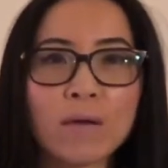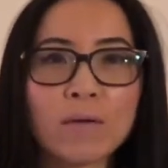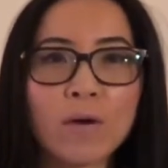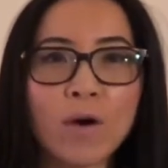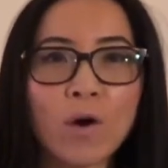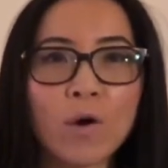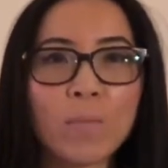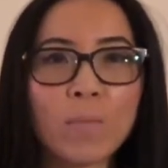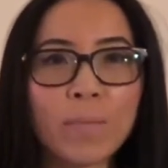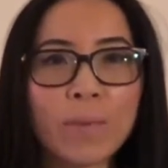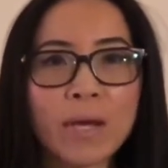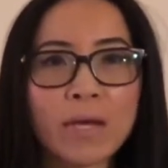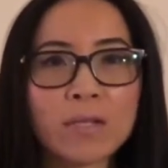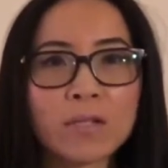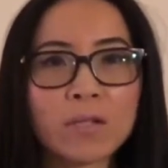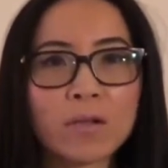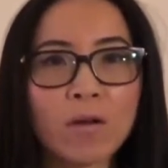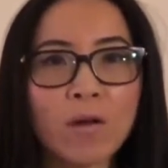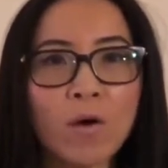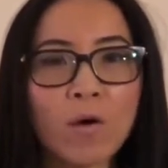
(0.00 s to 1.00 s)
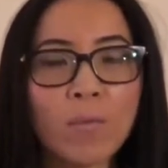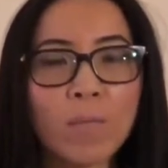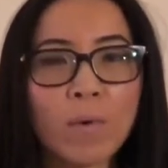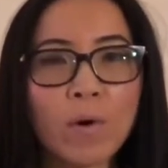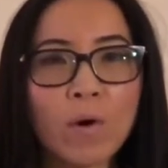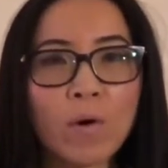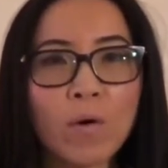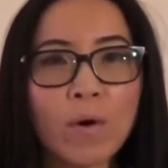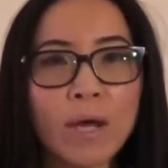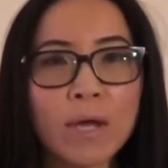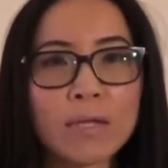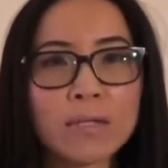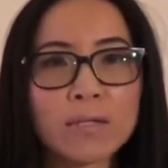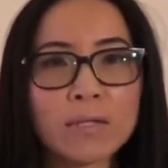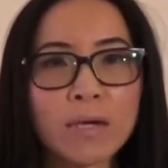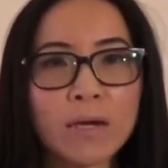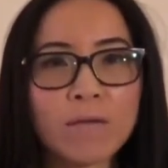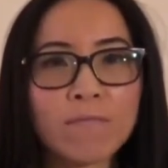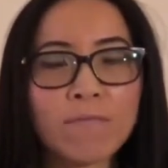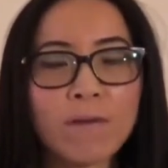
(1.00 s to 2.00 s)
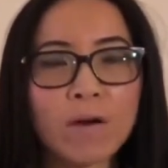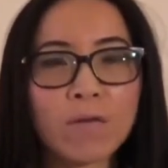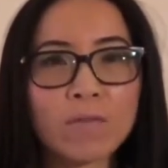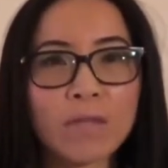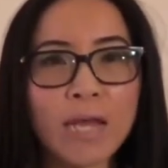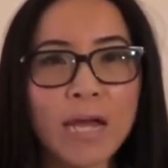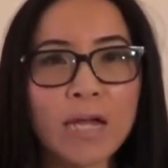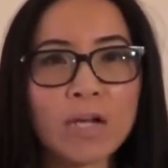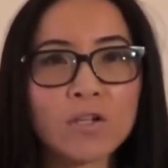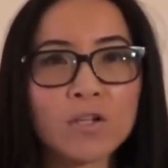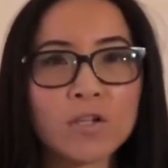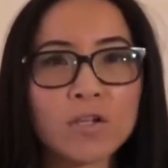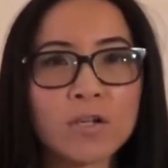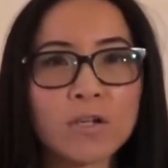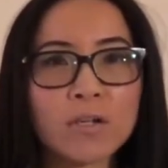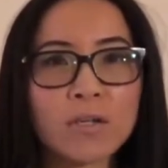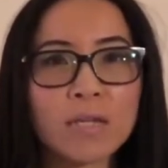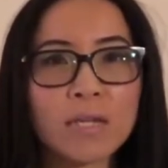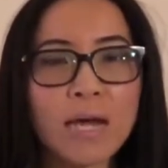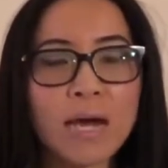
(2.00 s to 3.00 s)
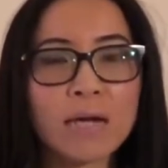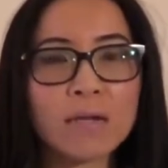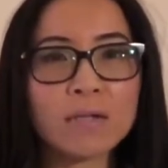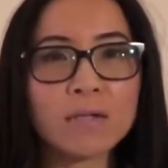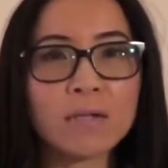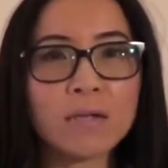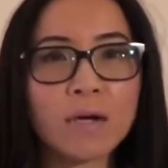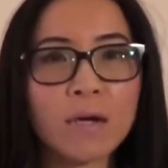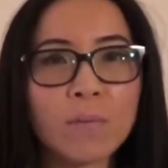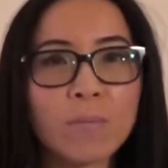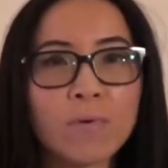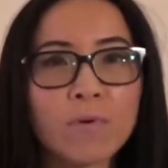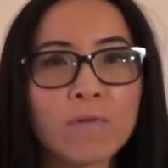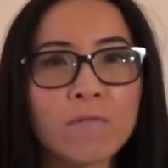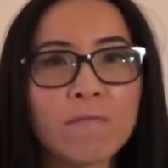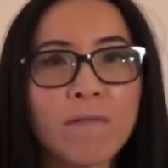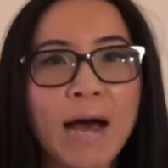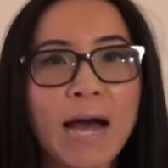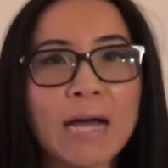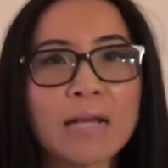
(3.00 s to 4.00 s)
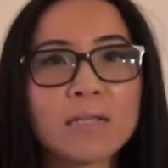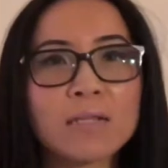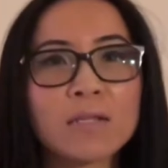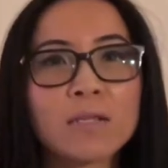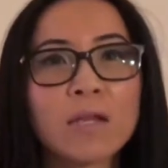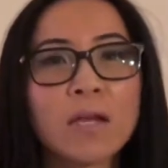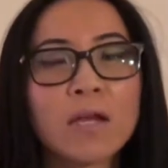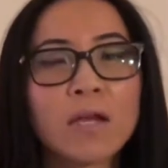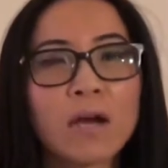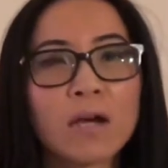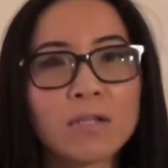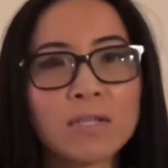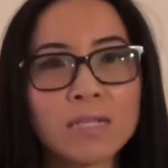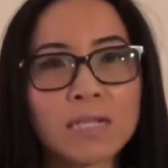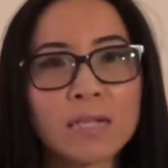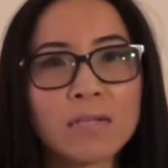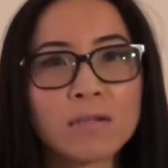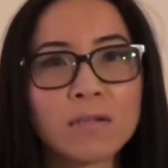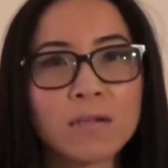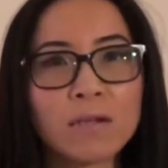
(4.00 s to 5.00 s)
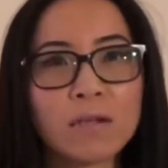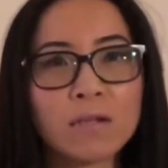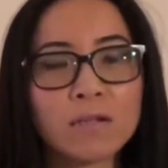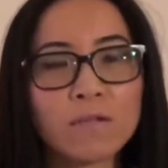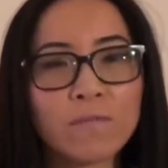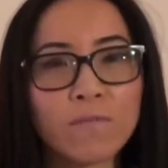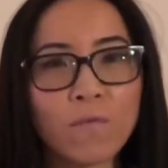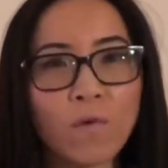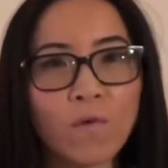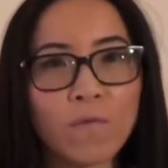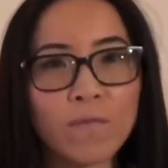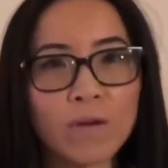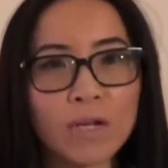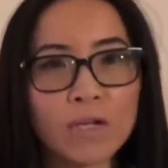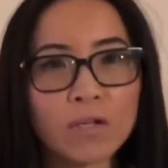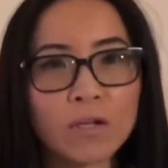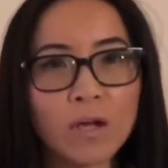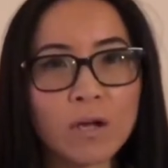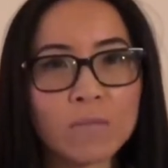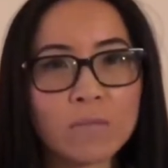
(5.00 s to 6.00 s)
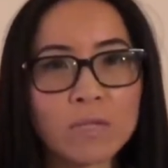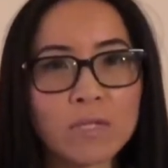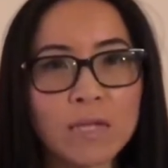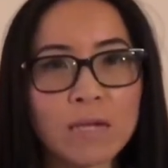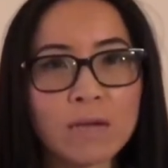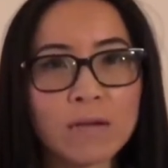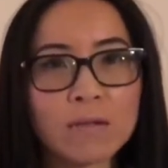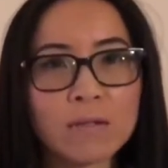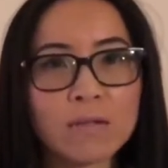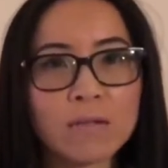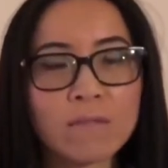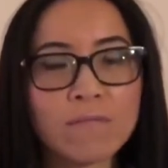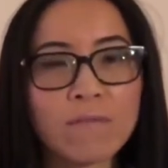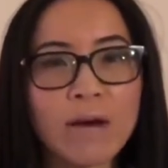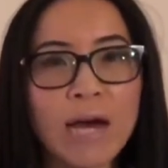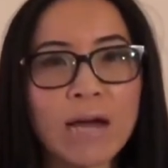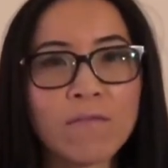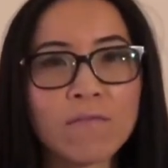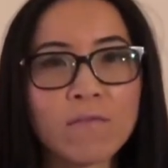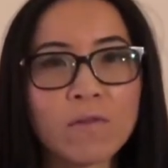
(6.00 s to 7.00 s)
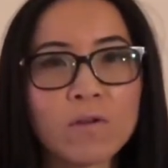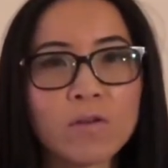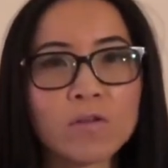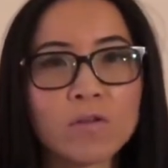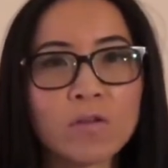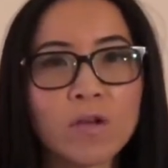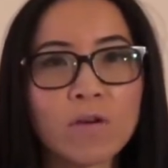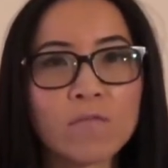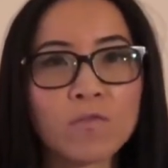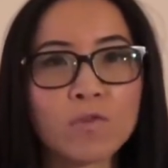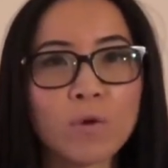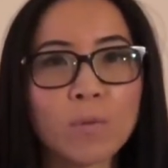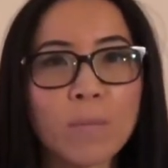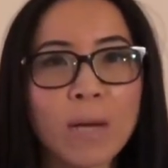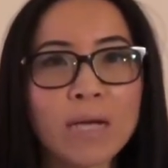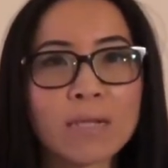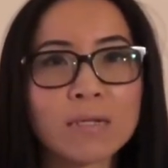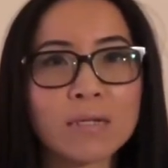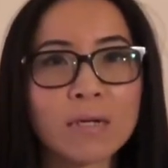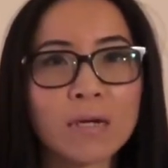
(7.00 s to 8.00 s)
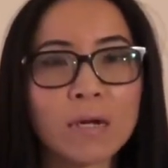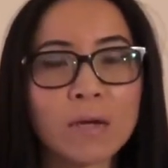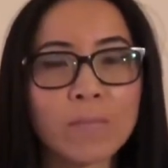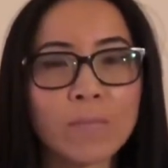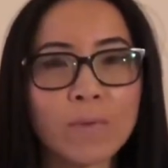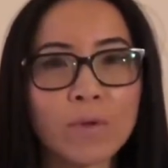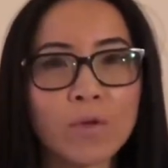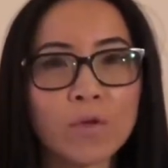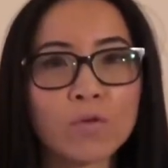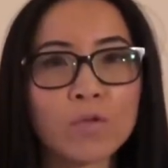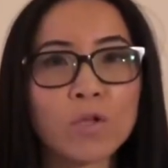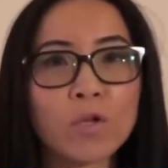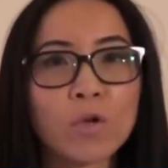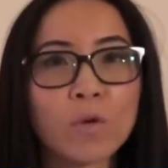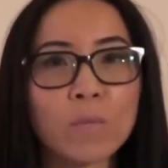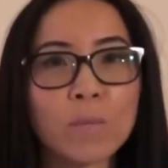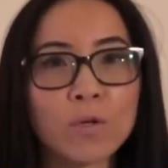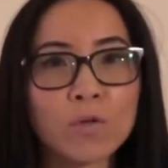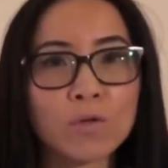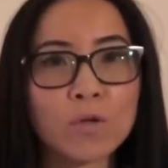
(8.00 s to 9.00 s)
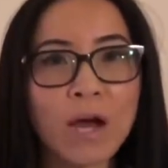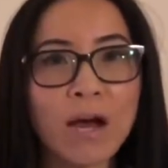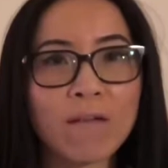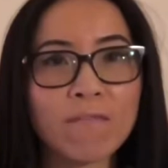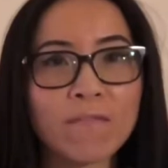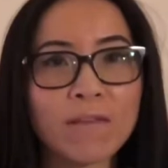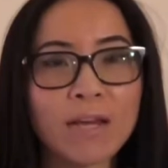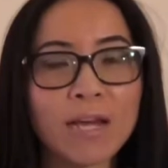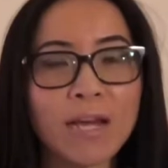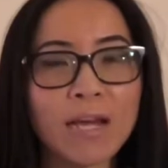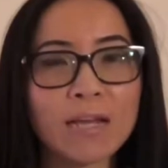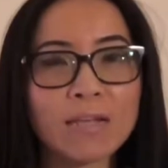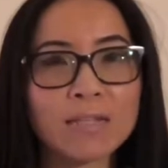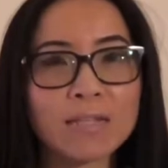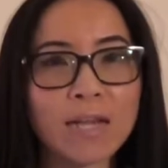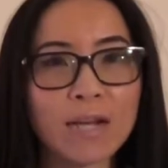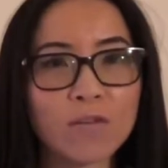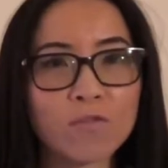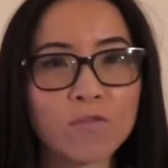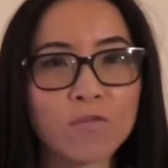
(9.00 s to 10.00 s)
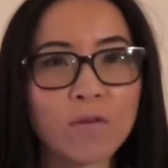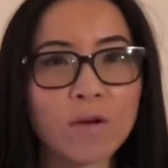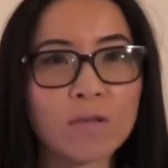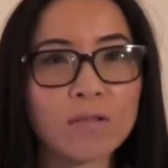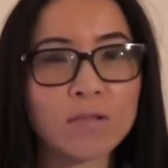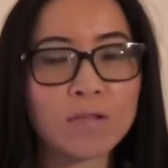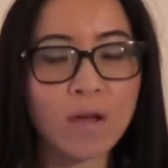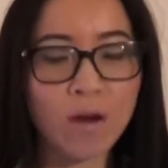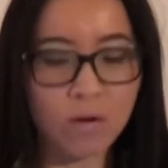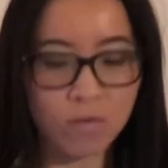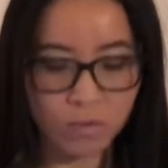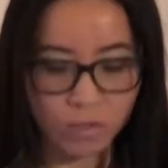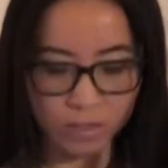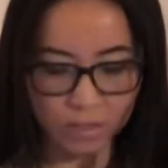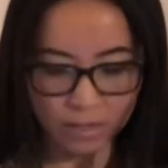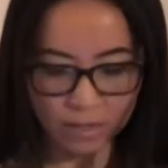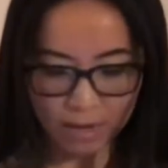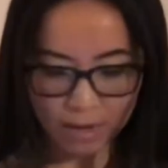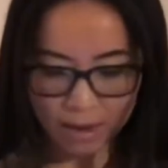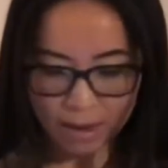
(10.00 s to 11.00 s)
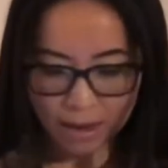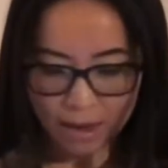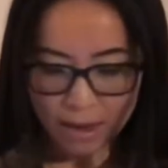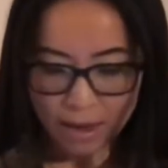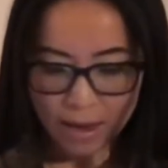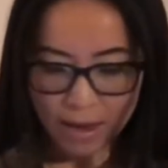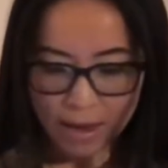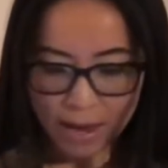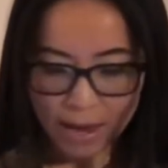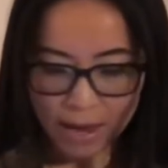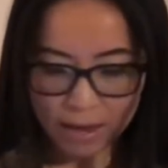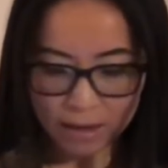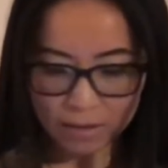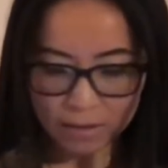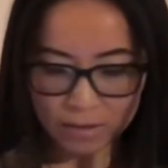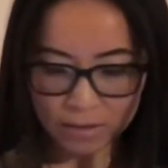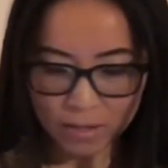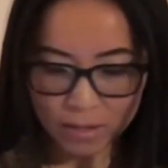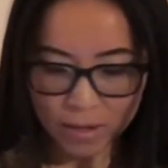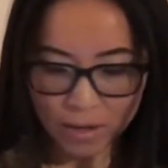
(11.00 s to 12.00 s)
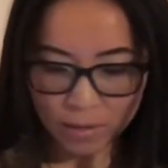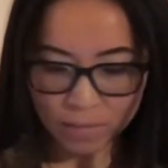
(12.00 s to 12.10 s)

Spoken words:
Hope Pyx Global is a foundation that provides assistance for victims and survivors of domestic abuse, human trafficking, and sexual assault. And